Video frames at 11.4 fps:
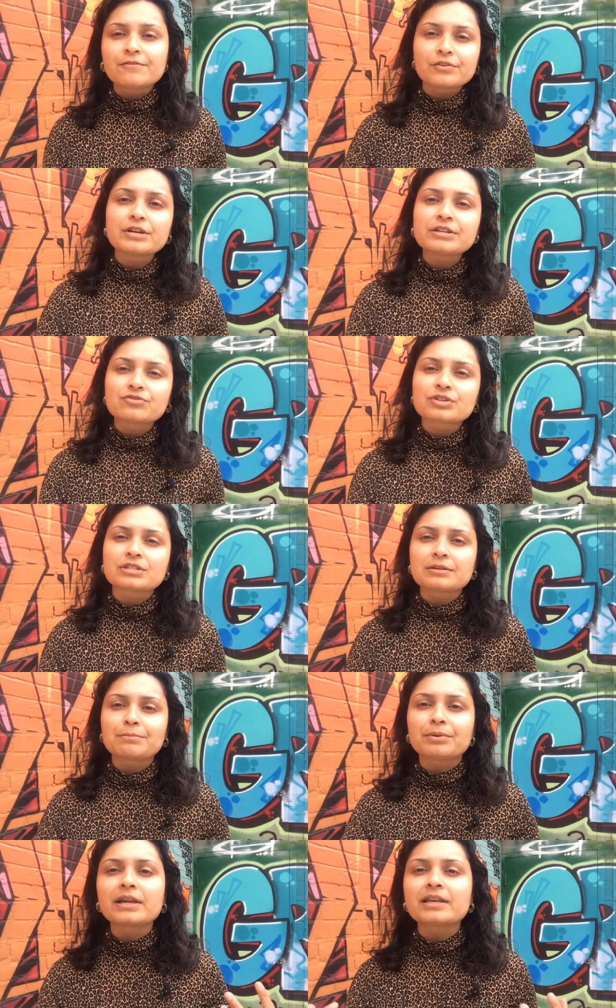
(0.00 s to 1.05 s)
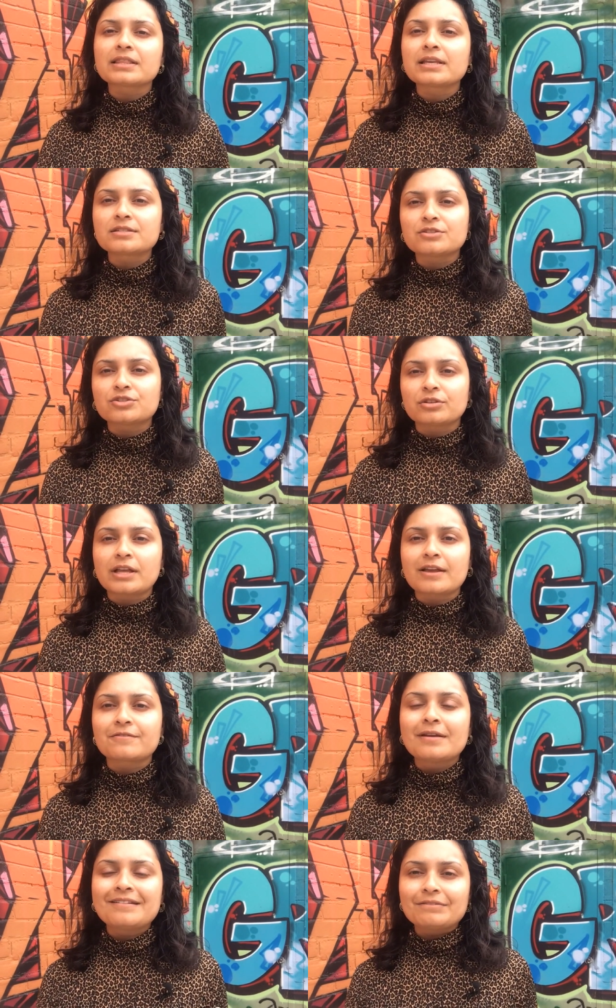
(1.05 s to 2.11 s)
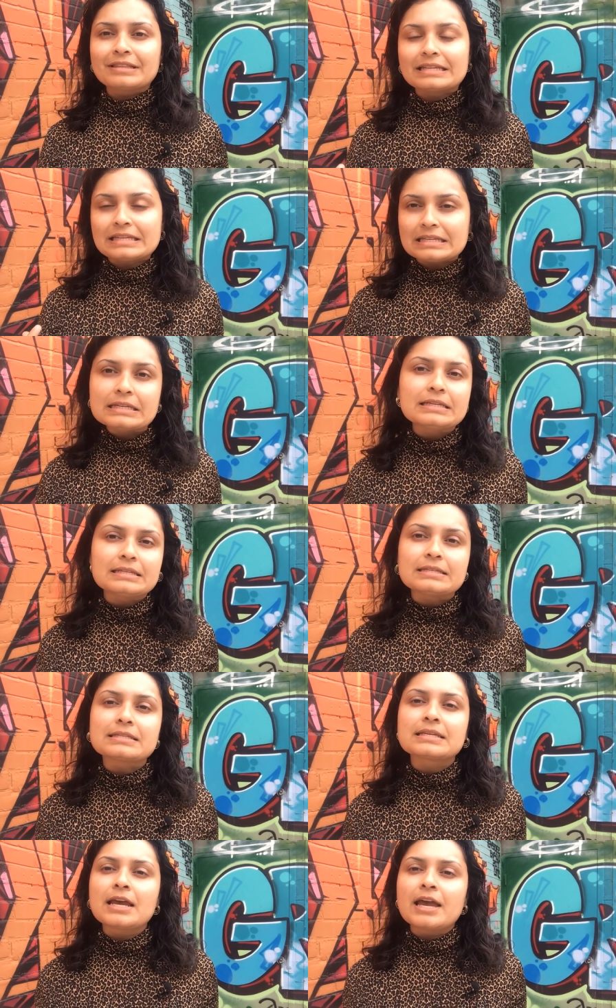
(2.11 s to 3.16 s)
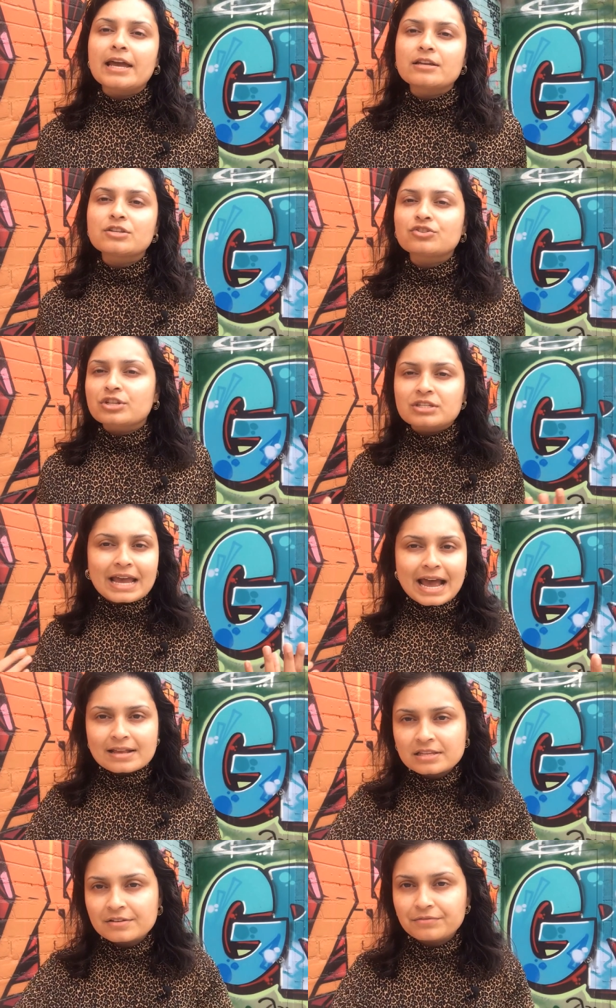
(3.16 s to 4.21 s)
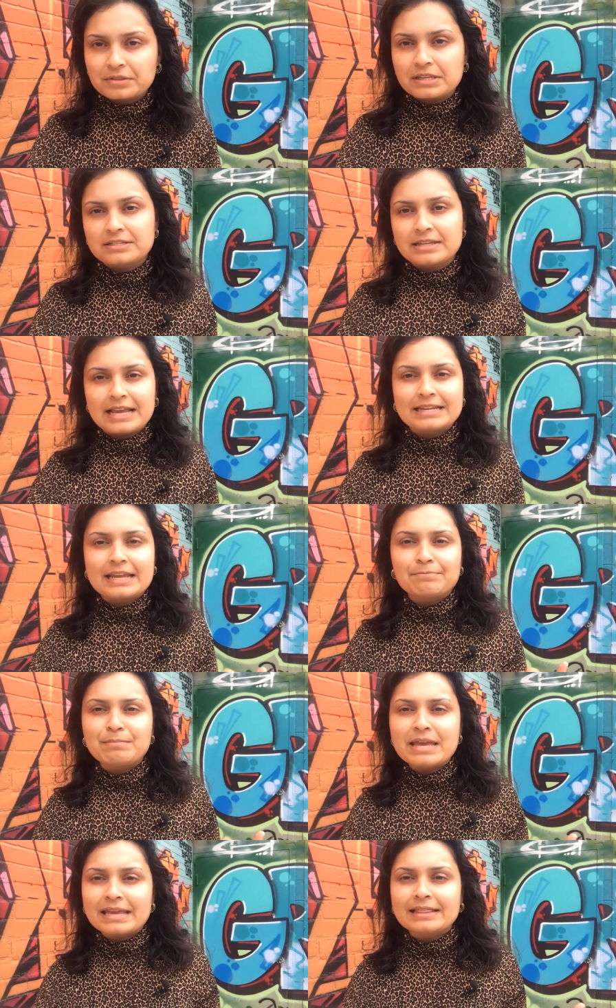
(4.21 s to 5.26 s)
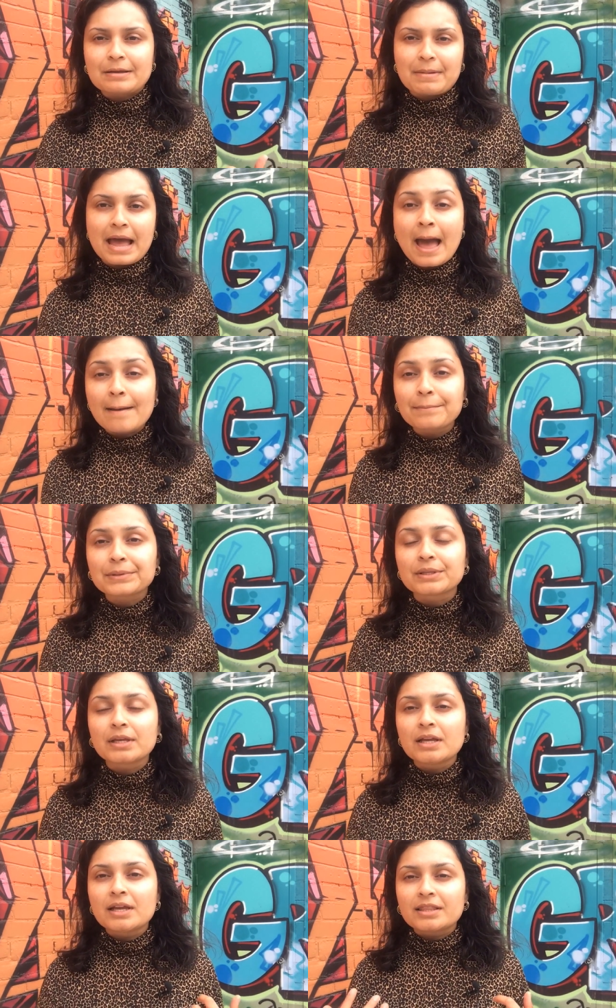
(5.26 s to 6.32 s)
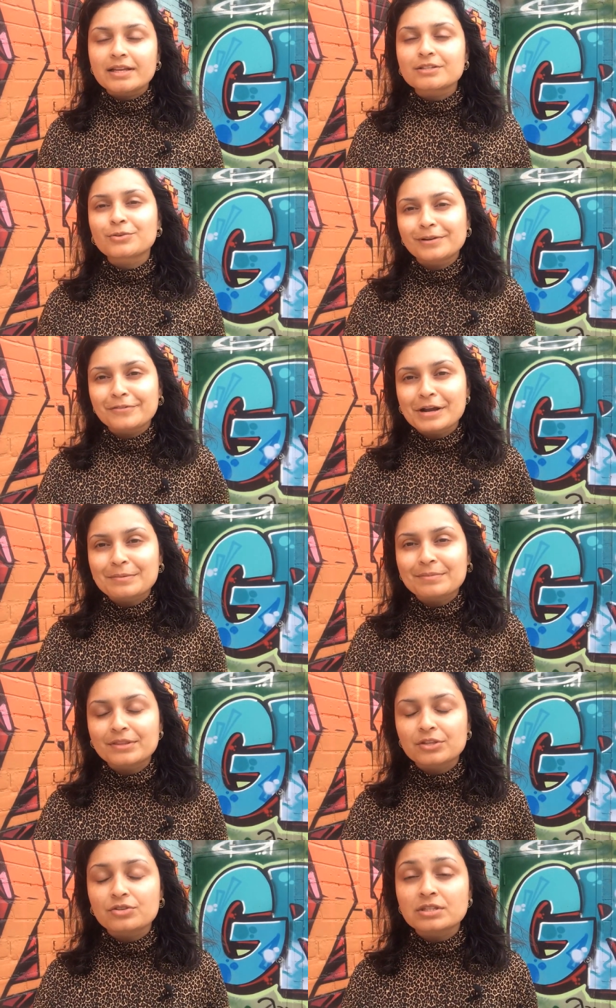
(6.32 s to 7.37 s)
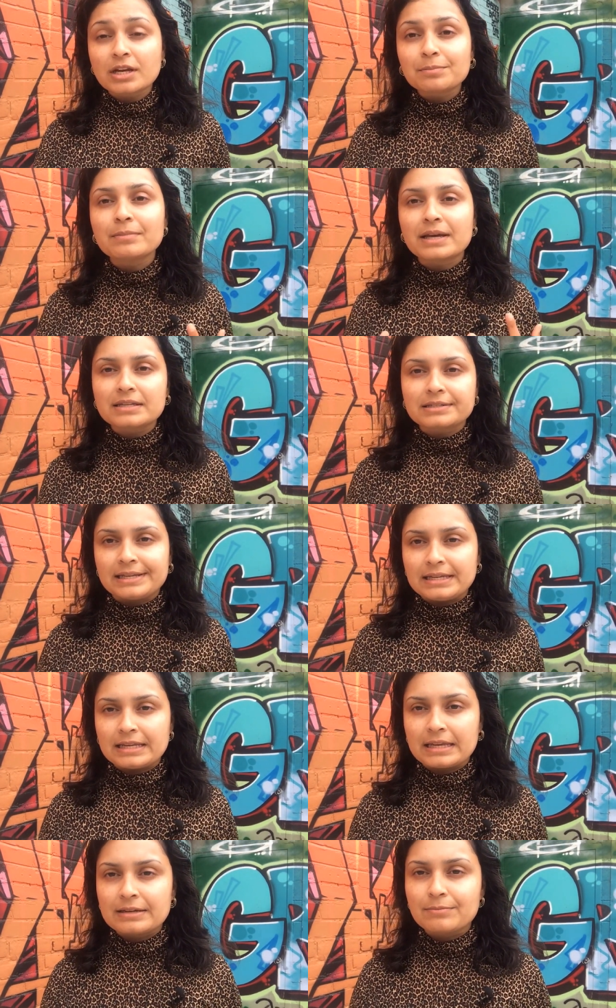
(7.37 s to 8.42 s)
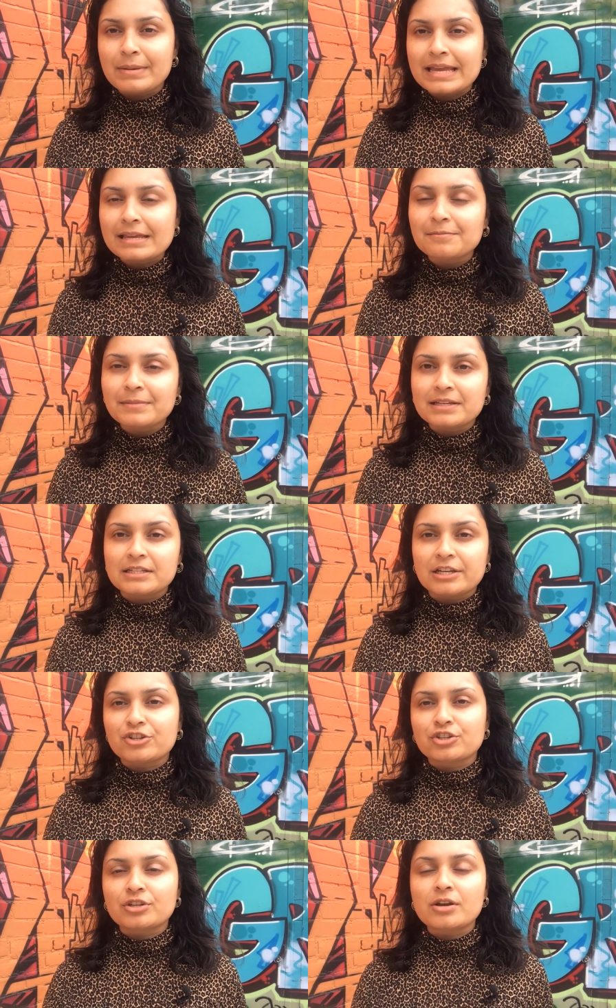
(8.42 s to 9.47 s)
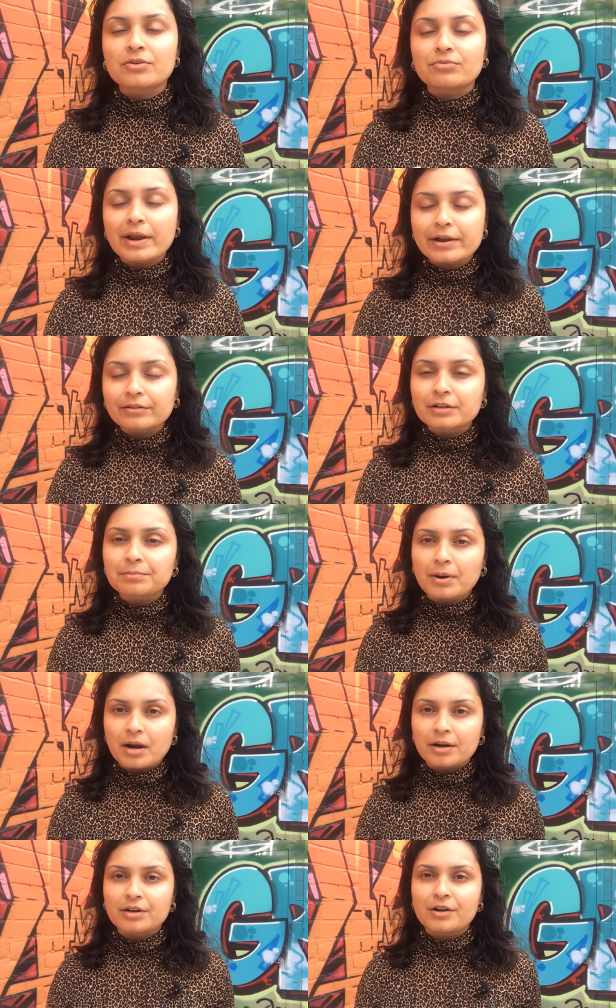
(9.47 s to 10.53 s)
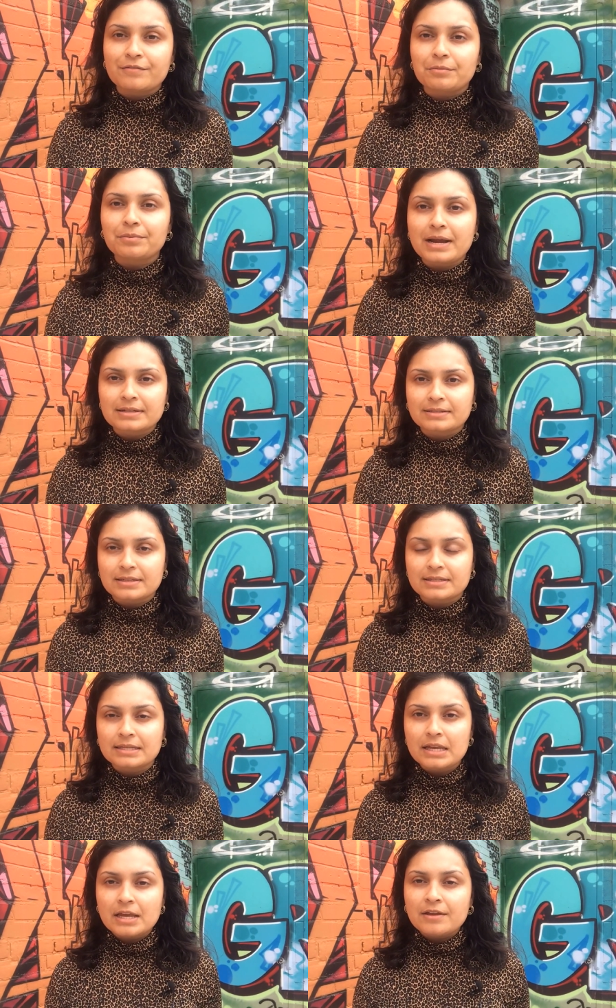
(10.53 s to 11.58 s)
if you're interested in bringing things into your life with ease and just asking for things and, and, and making them happen, then I totally recommend that you start meditating and making meditation a regular part of your practice.